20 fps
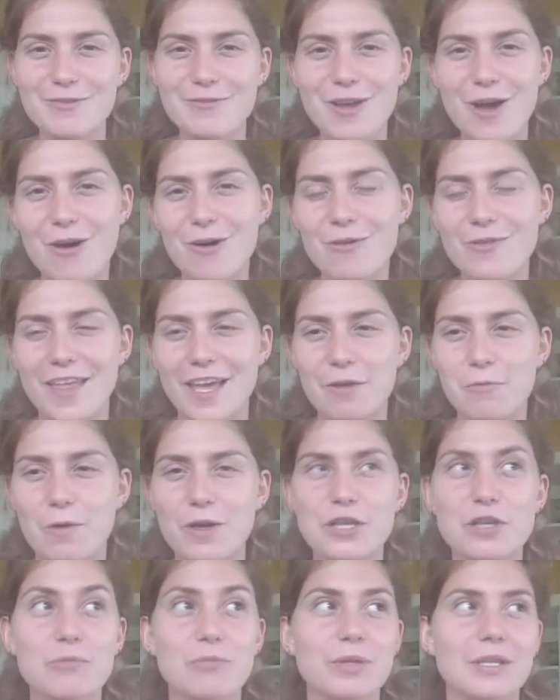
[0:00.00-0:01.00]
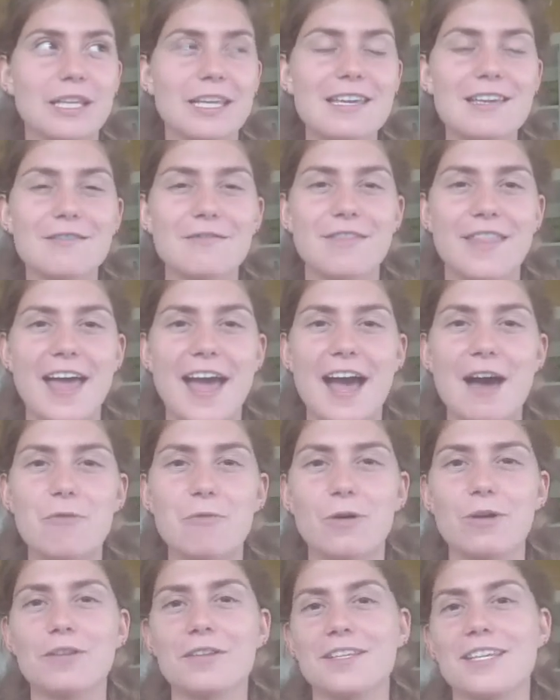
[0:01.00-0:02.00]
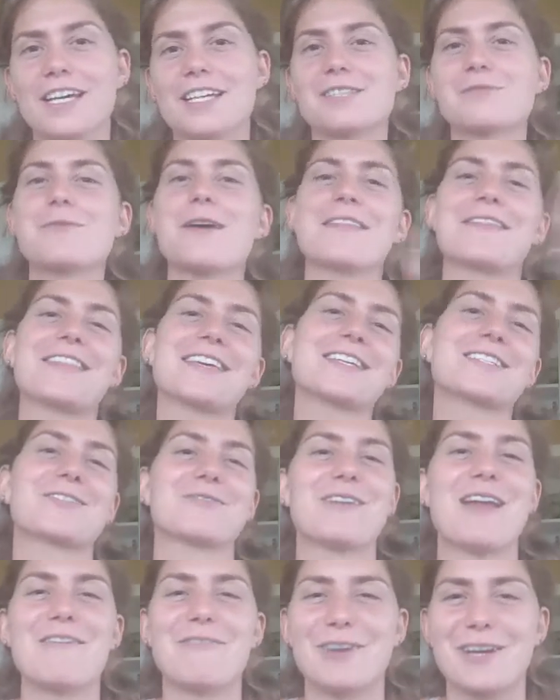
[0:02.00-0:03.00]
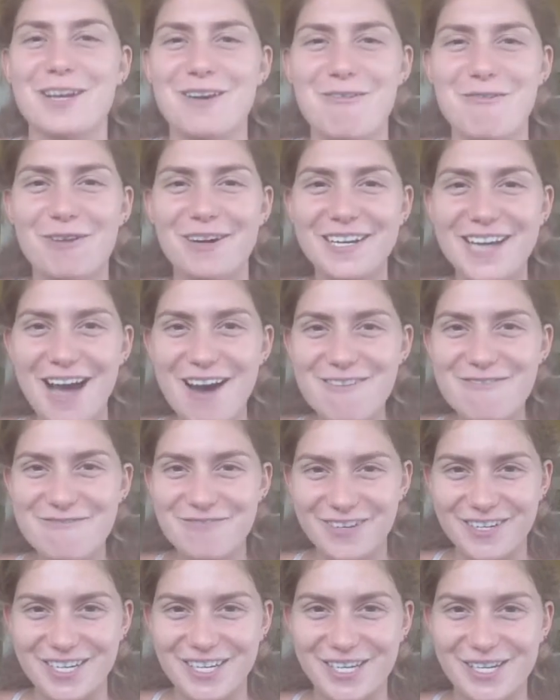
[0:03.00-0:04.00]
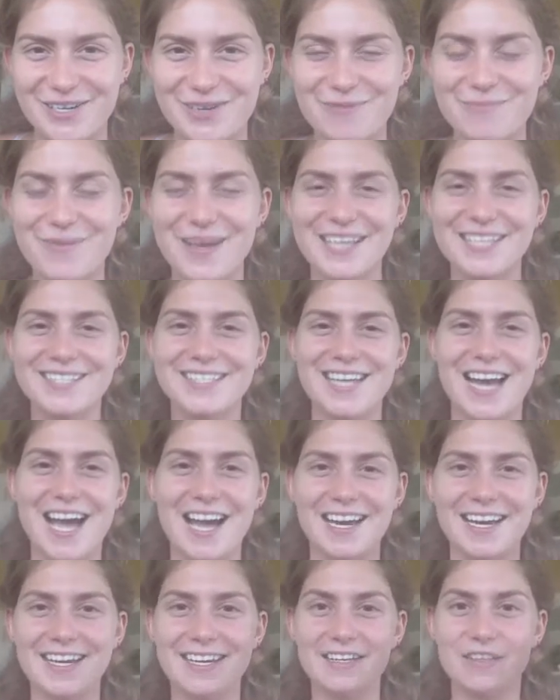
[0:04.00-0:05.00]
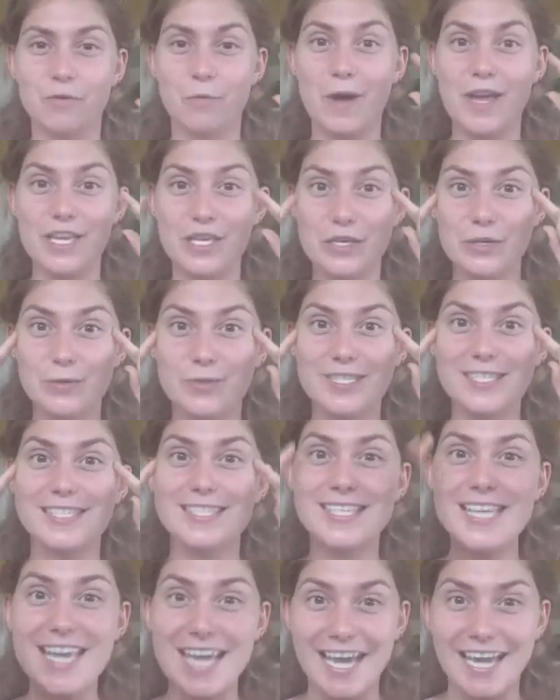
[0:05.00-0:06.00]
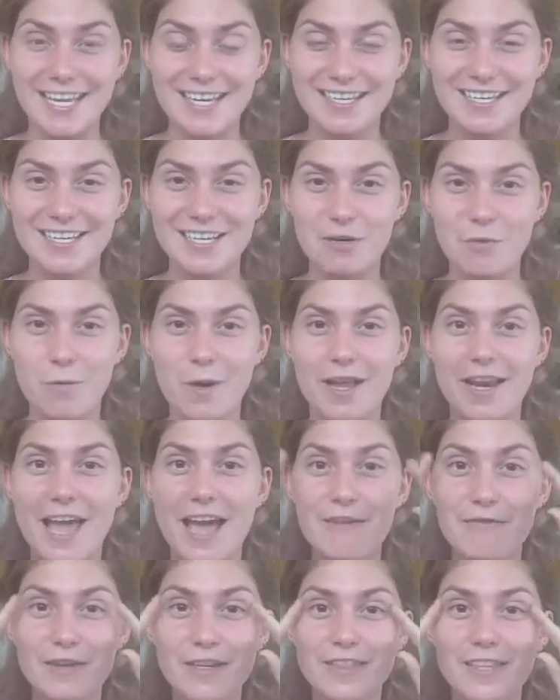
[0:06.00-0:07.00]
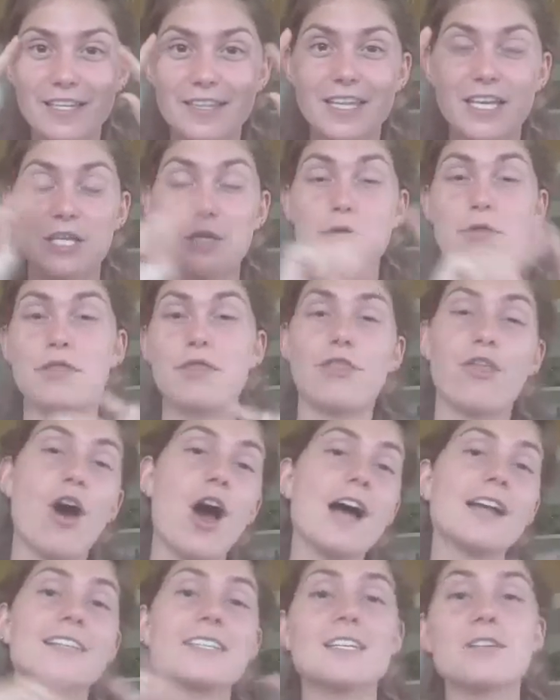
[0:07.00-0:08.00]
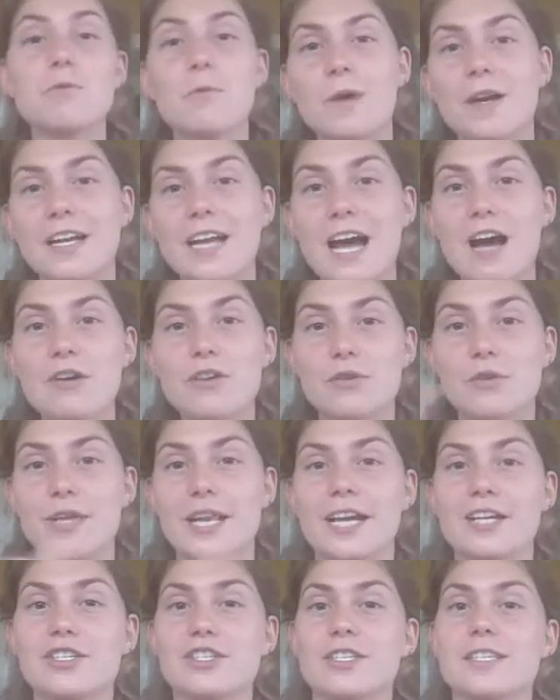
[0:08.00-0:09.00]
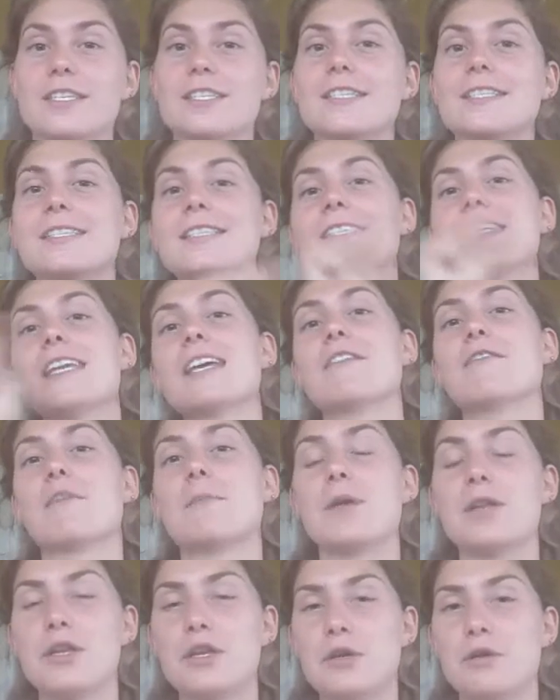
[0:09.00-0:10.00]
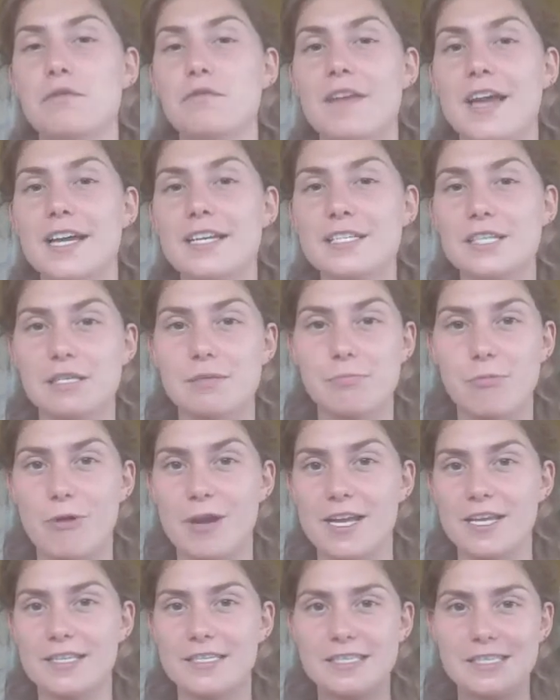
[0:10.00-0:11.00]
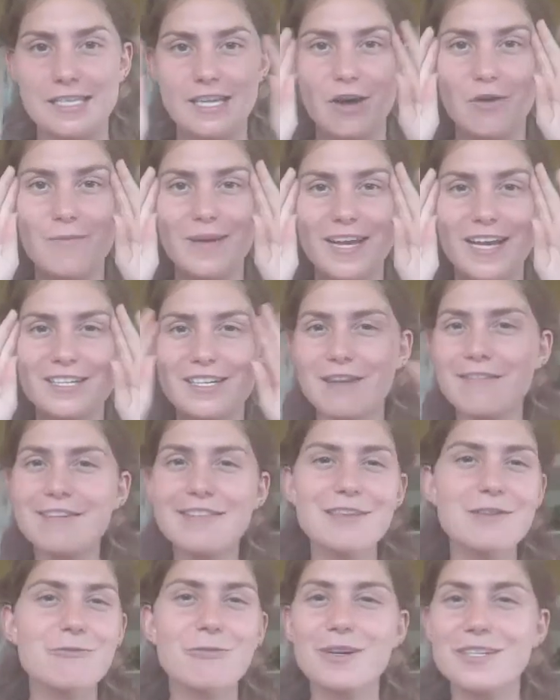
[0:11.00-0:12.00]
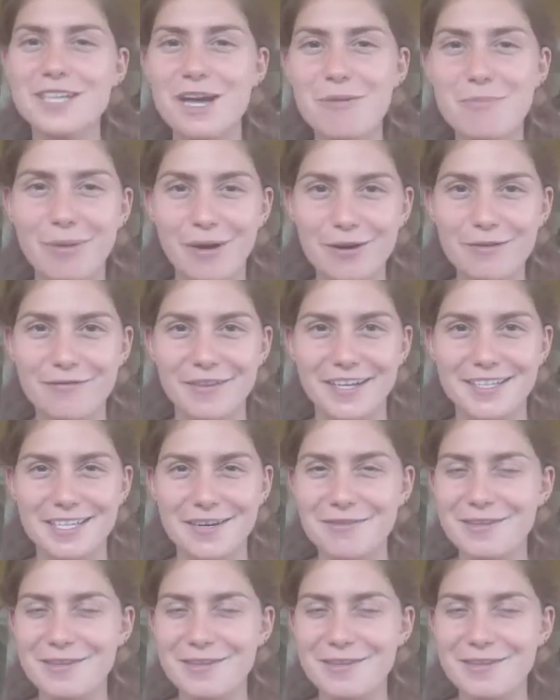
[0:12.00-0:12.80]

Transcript: You know that when you believe that, well, guess what? Things are never going to work out for you based on the way you see it. When everything that you thought didn't work out, you could actually see it from a new vantage point and see, oh my gosh, everything worked out perfect.